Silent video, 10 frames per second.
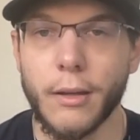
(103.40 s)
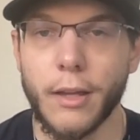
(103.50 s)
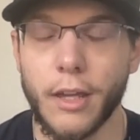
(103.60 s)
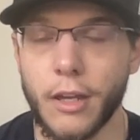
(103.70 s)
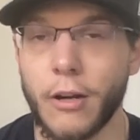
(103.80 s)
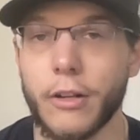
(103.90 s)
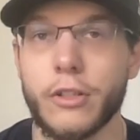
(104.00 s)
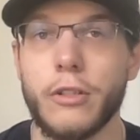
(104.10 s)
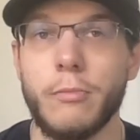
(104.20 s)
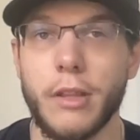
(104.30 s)
or
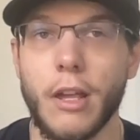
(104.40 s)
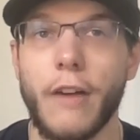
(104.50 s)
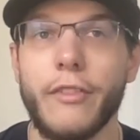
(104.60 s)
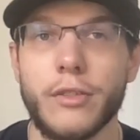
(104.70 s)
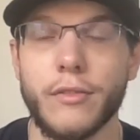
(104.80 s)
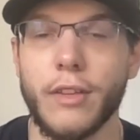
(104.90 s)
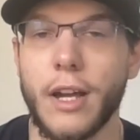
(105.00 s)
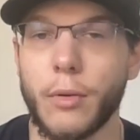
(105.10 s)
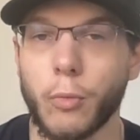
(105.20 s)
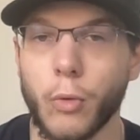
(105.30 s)
excuse me, the offensive
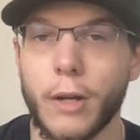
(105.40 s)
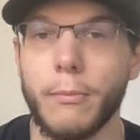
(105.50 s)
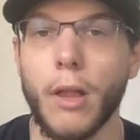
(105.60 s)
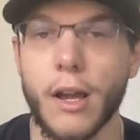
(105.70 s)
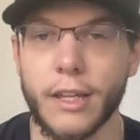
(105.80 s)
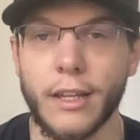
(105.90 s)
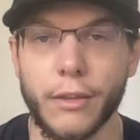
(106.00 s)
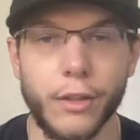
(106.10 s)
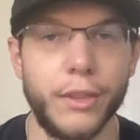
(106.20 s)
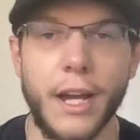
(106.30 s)
line run blocking. I
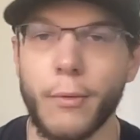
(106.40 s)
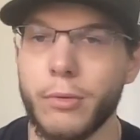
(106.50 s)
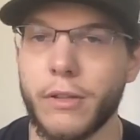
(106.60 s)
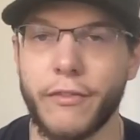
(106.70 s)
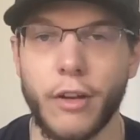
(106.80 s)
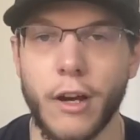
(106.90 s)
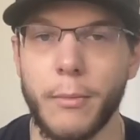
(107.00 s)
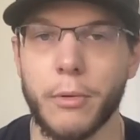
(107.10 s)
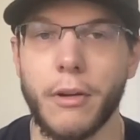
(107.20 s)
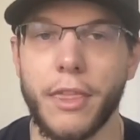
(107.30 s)
thought that was
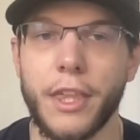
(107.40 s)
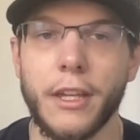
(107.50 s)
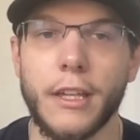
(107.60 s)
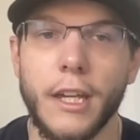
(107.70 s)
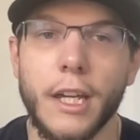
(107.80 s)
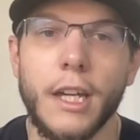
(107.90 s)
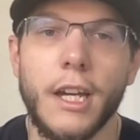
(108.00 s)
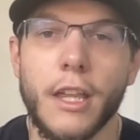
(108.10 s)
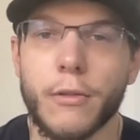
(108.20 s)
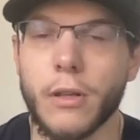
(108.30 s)
phenomenal. I think
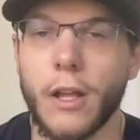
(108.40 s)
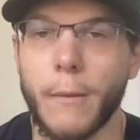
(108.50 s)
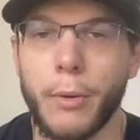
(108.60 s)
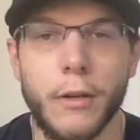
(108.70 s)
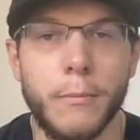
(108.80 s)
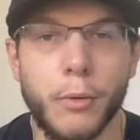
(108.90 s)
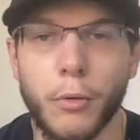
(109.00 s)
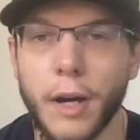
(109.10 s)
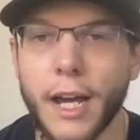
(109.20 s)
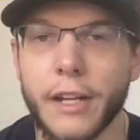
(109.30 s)
there's a lot of pin and
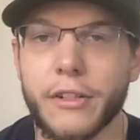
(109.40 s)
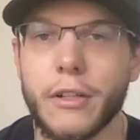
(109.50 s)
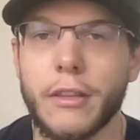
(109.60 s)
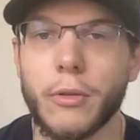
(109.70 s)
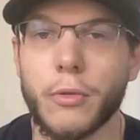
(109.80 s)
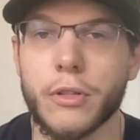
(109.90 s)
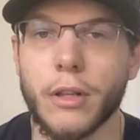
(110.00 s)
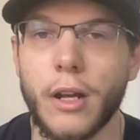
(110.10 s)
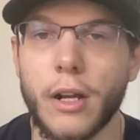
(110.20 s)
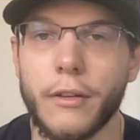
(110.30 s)
pull action. There was a
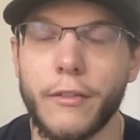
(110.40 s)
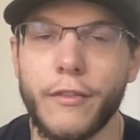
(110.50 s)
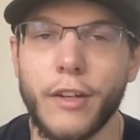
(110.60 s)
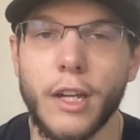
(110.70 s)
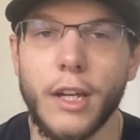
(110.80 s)
lot of